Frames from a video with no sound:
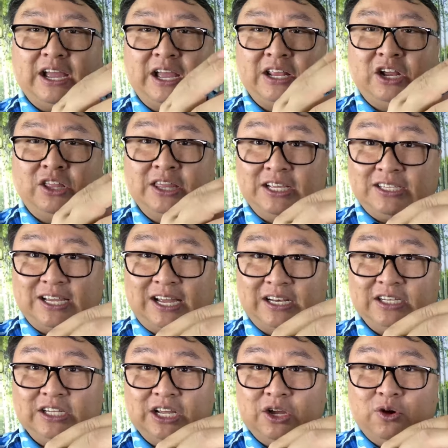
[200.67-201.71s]
And on this
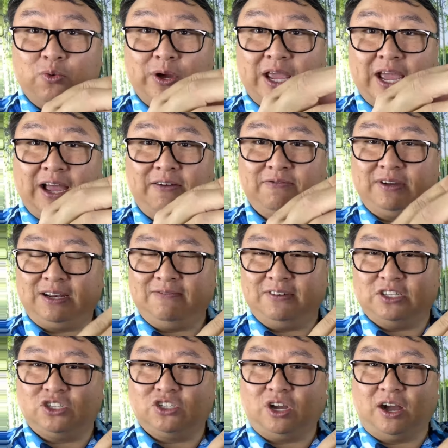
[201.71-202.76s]
end, we have kind of a
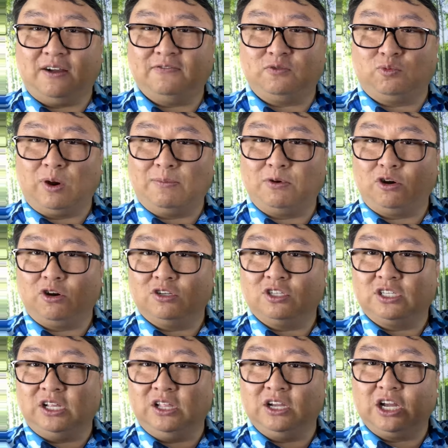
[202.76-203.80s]
soft rubber or
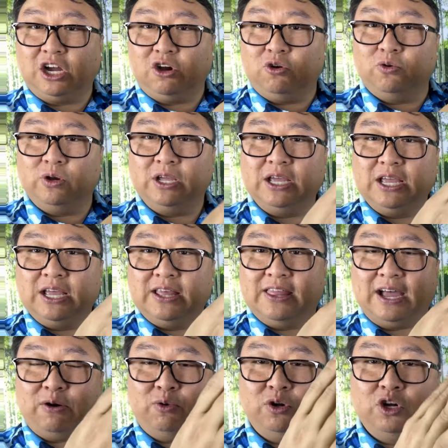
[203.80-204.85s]
silicone
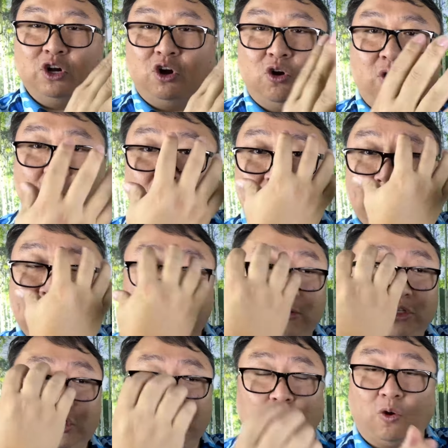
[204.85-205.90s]
that will go
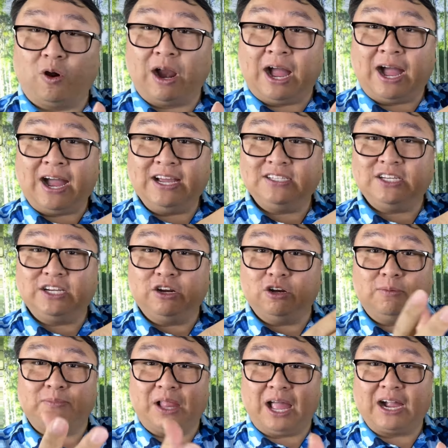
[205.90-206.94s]
around your eyes here to
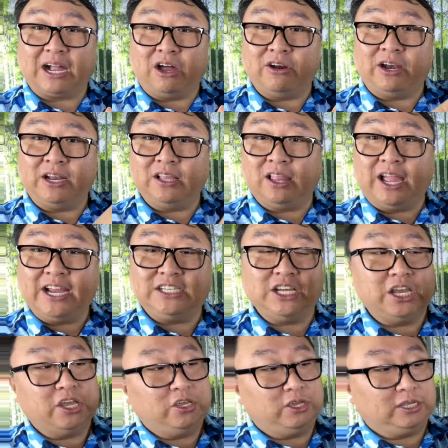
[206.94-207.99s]
block out any light.
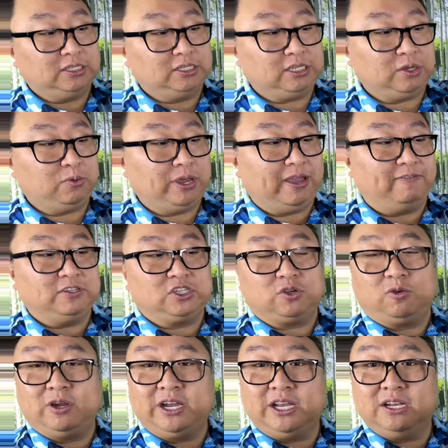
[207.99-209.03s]
You can see we have a
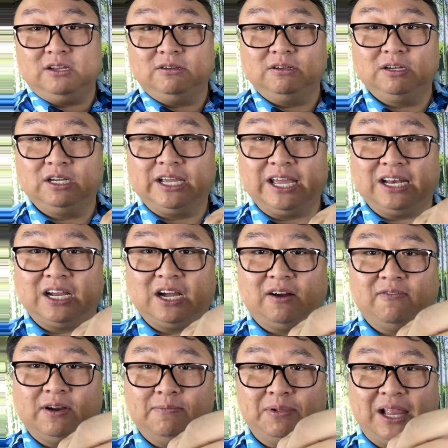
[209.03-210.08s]
screen Again,
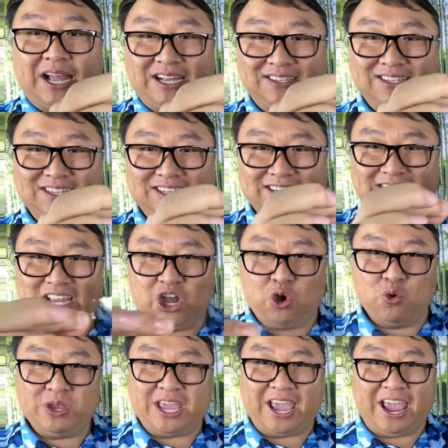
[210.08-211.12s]
covered in plastic.
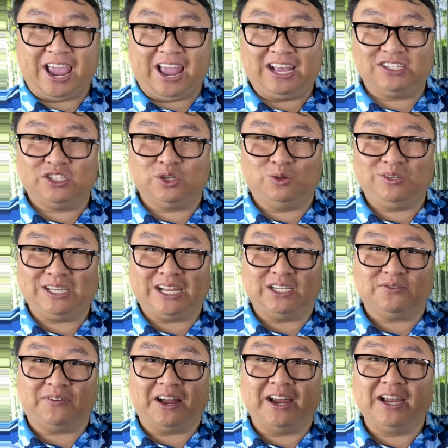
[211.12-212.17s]
Oh yeah, so
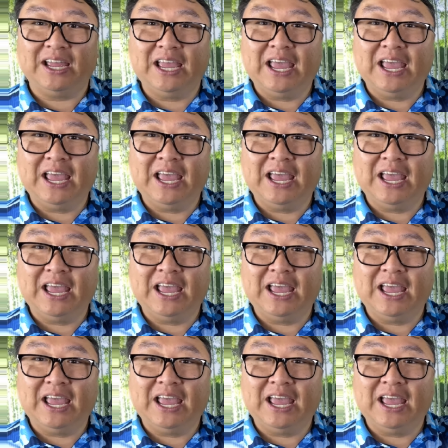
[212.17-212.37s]
satisfying.